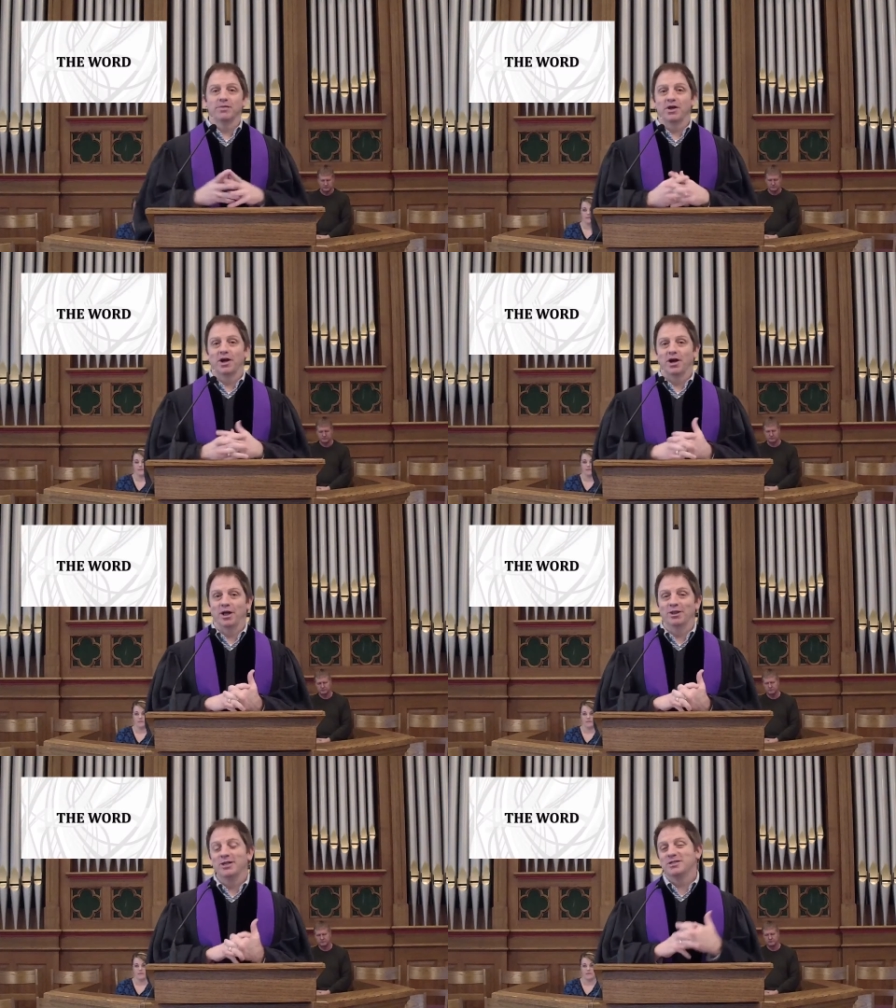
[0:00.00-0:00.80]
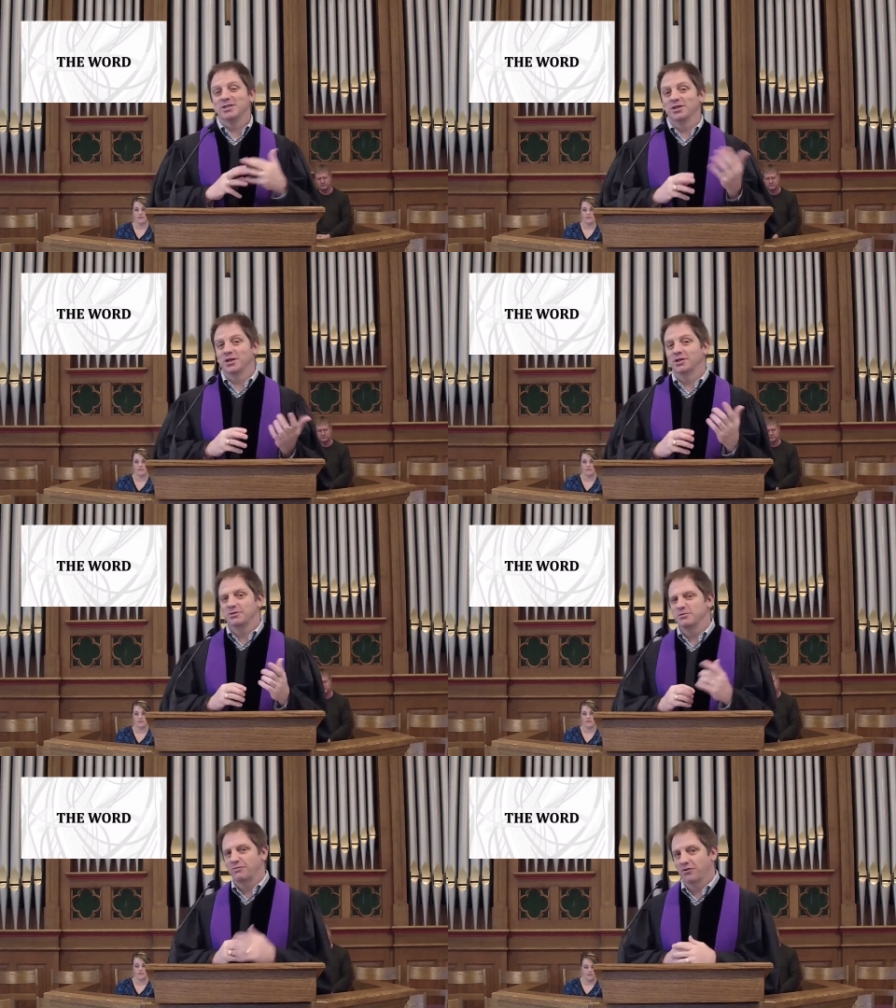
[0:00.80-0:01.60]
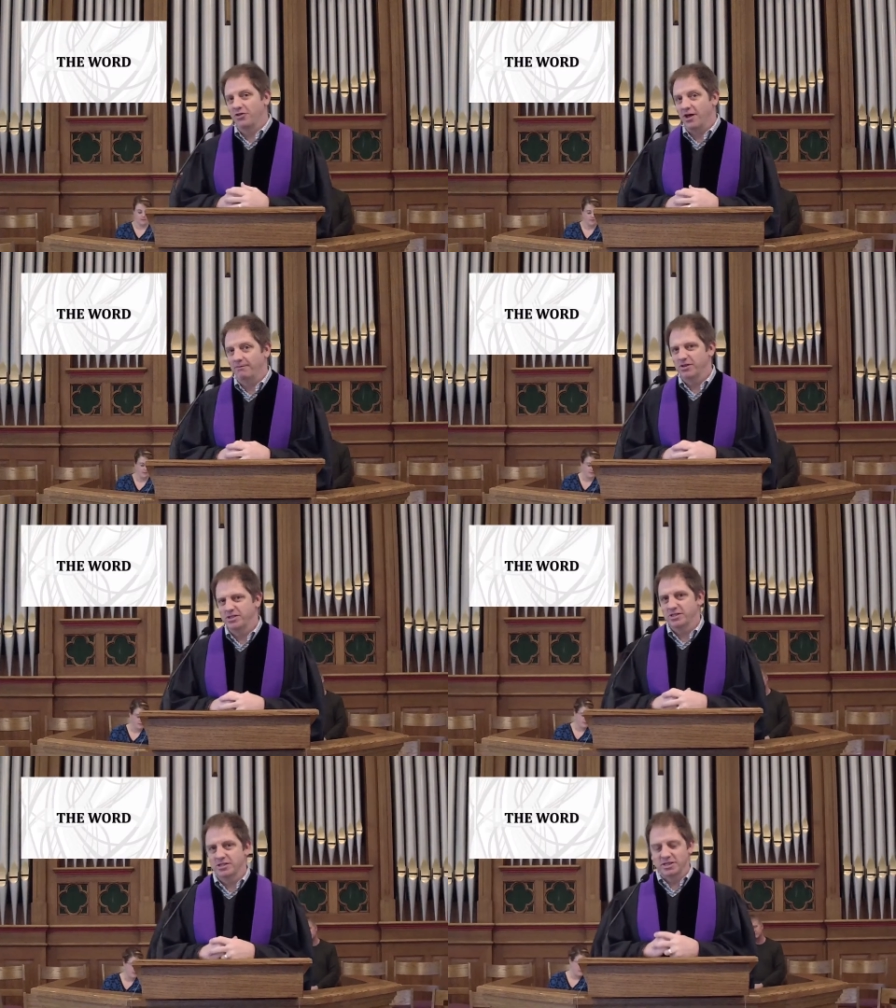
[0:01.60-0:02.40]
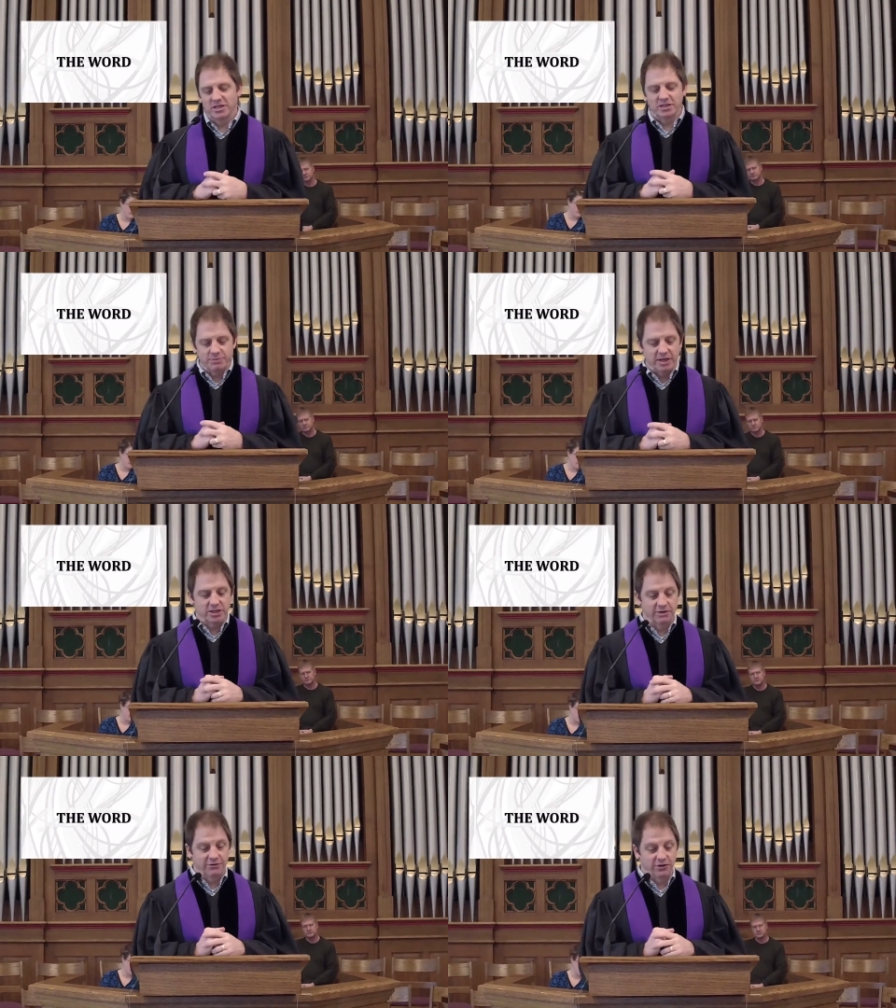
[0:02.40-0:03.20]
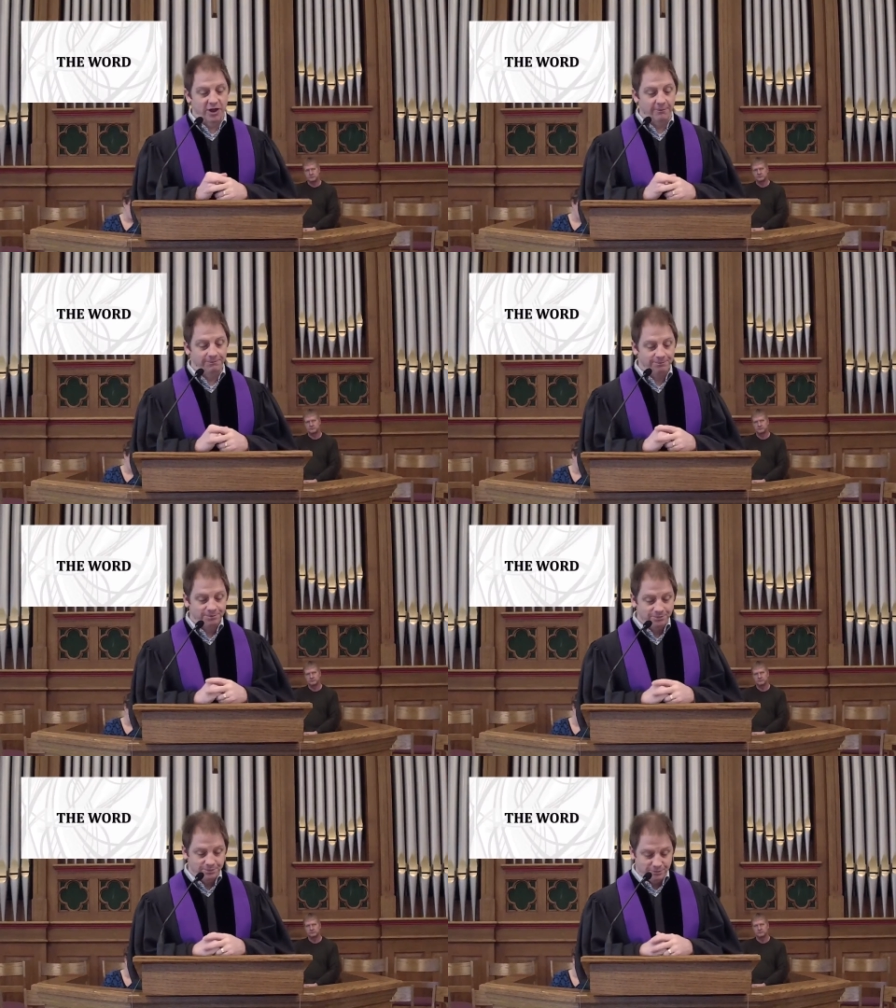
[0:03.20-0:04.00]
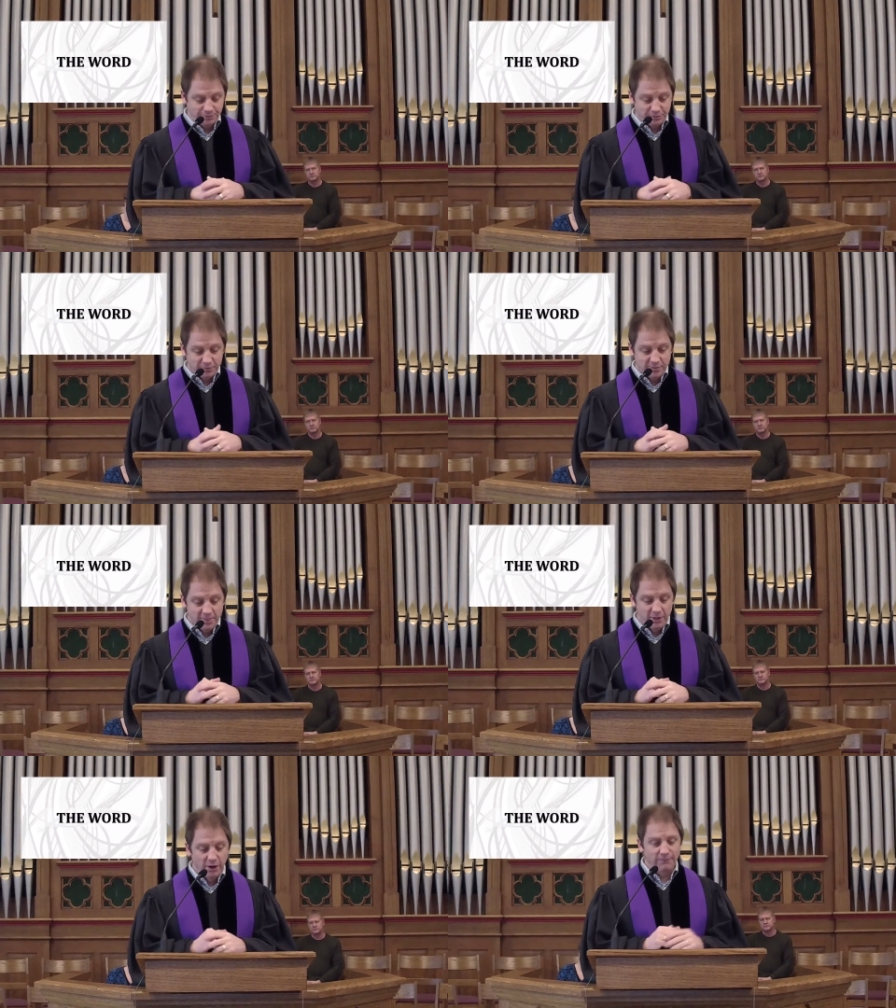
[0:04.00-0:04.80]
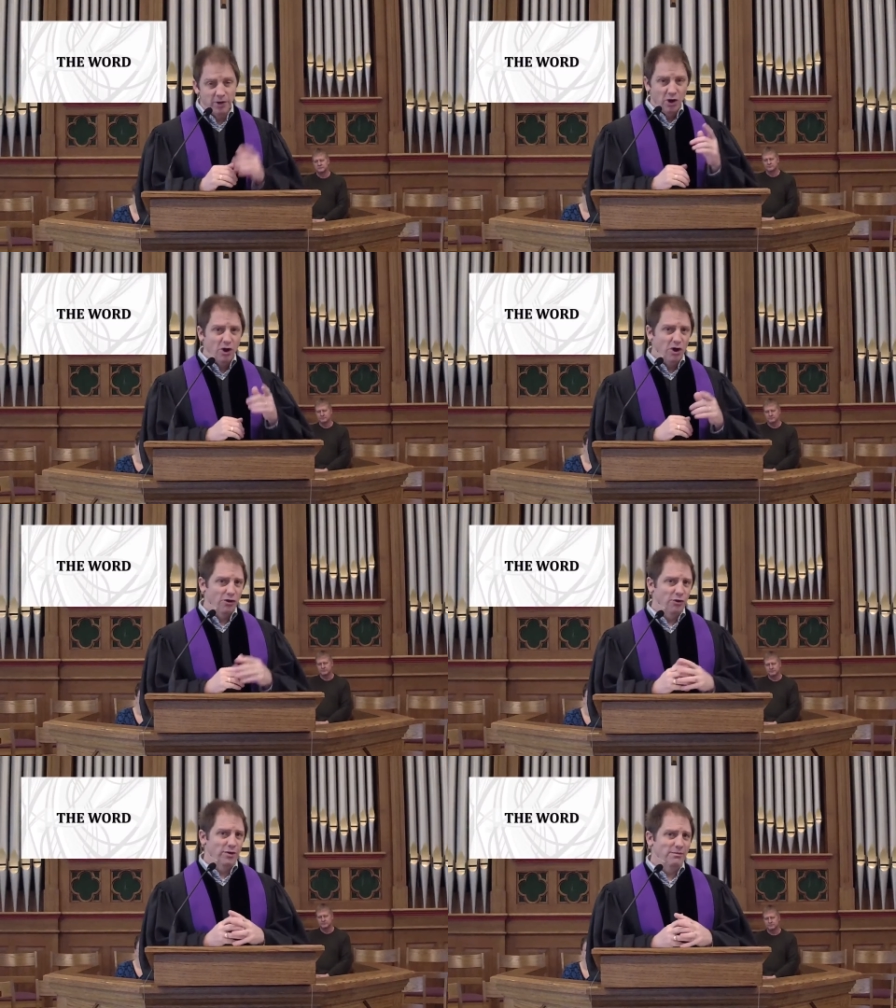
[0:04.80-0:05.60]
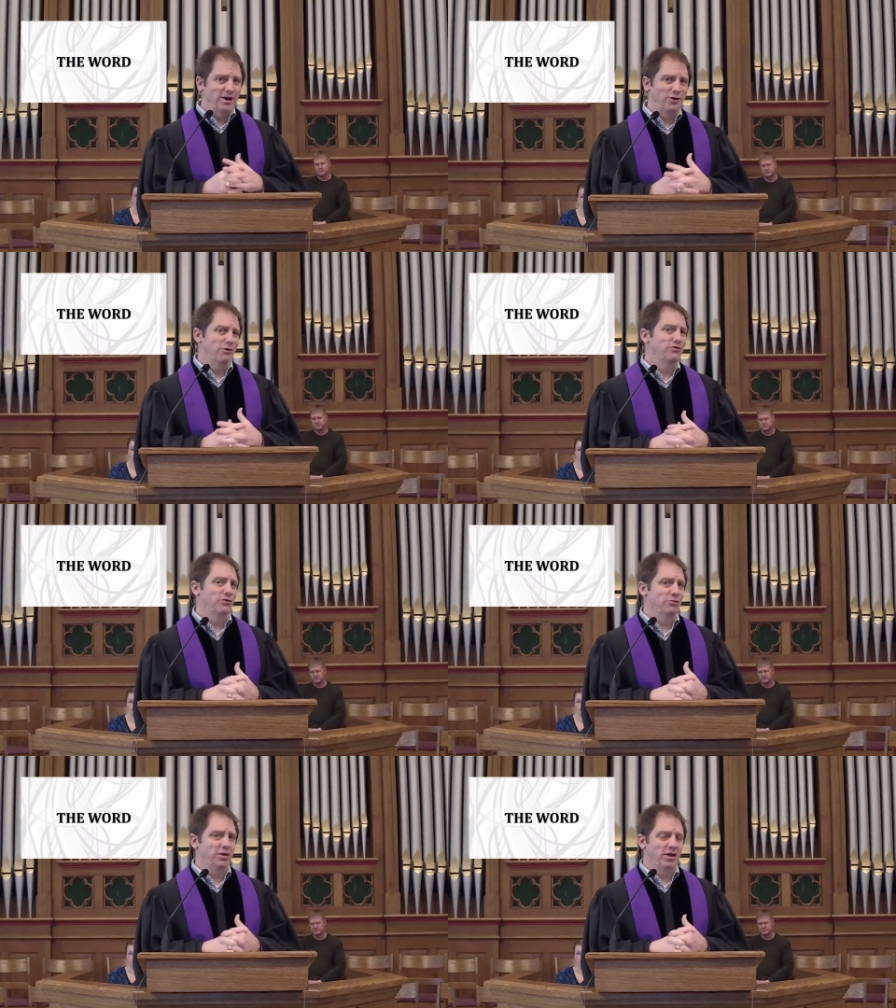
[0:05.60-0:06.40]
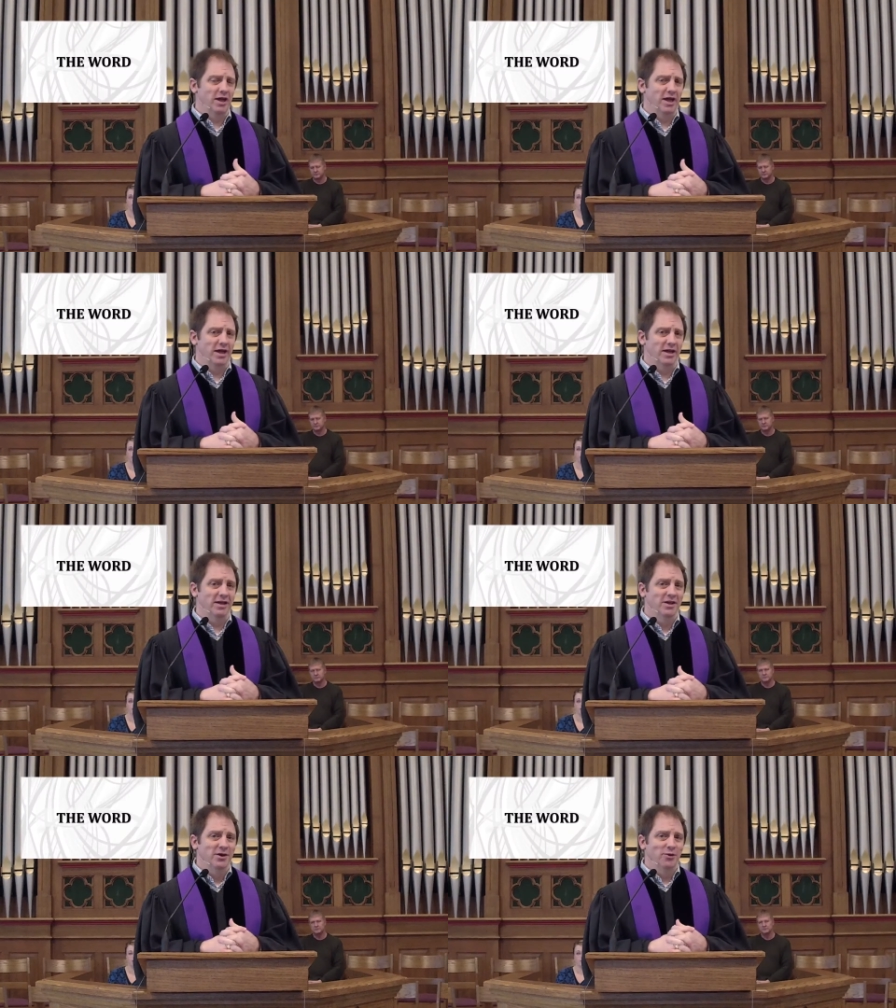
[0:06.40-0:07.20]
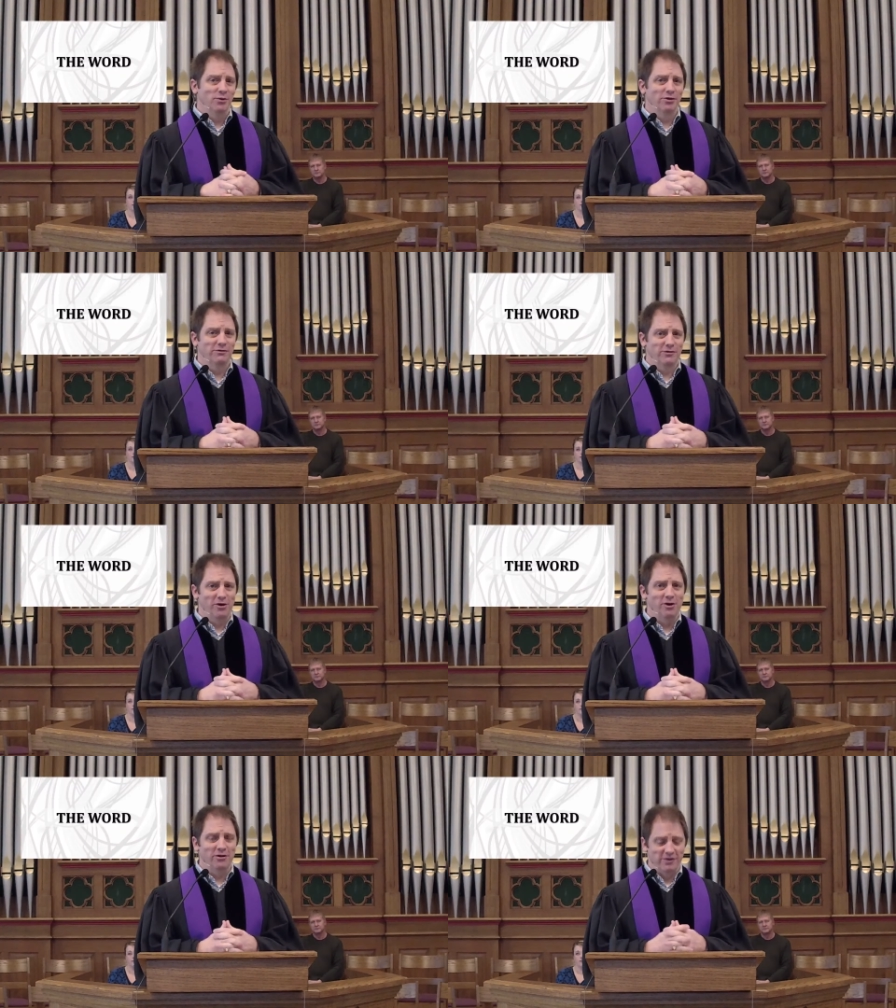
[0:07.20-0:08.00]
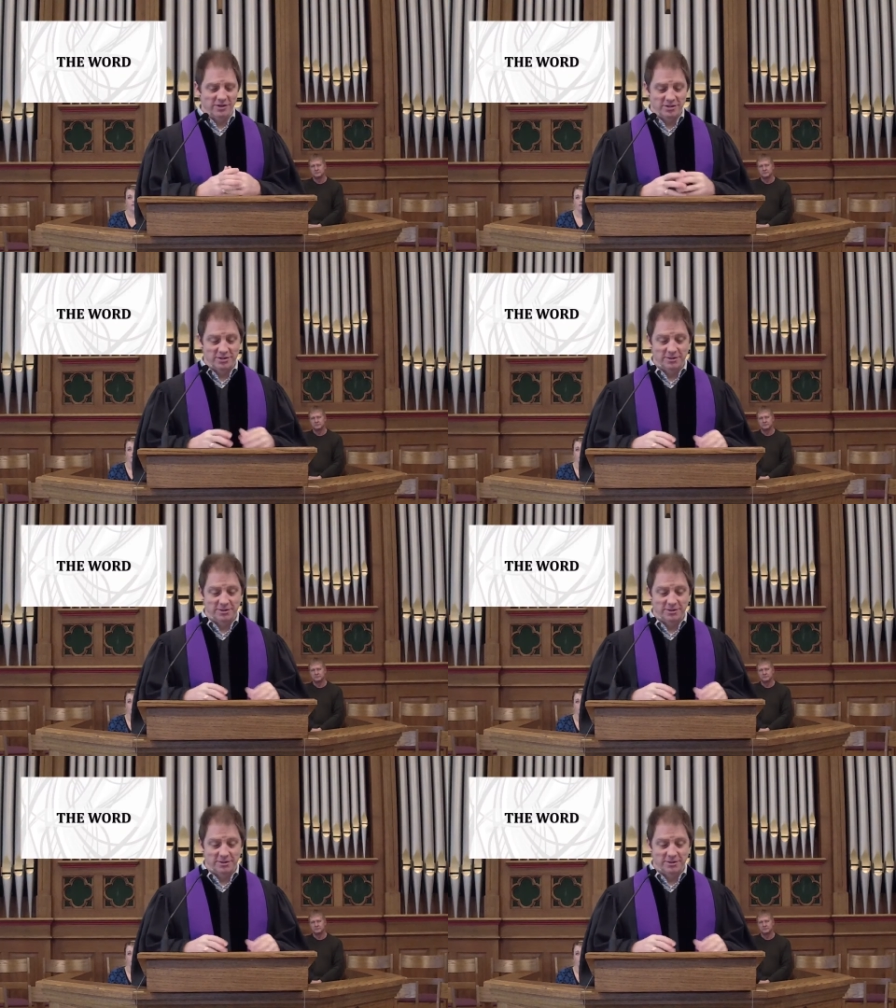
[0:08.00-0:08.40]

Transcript: uh, and listen for them. This is especially for them. Um, although it might also be a word for all of us.